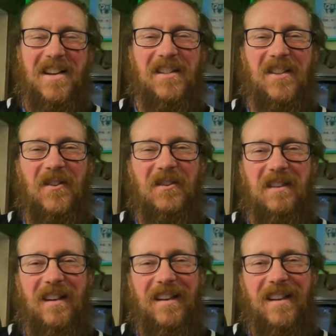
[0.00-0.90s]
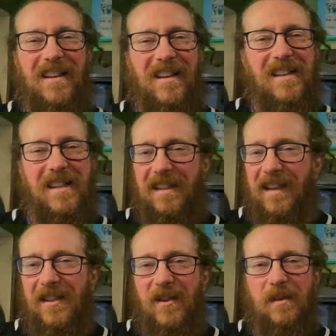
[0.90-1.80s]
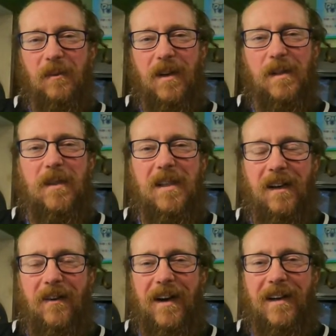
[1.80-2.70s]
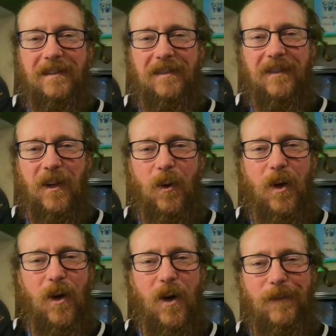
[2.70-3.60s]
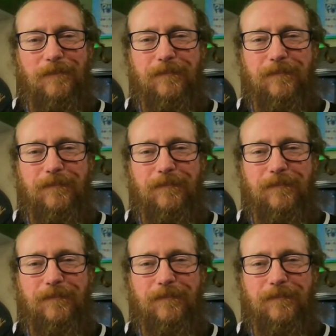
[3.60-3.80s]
So let's do some Christmas decorating. Ho ho ho!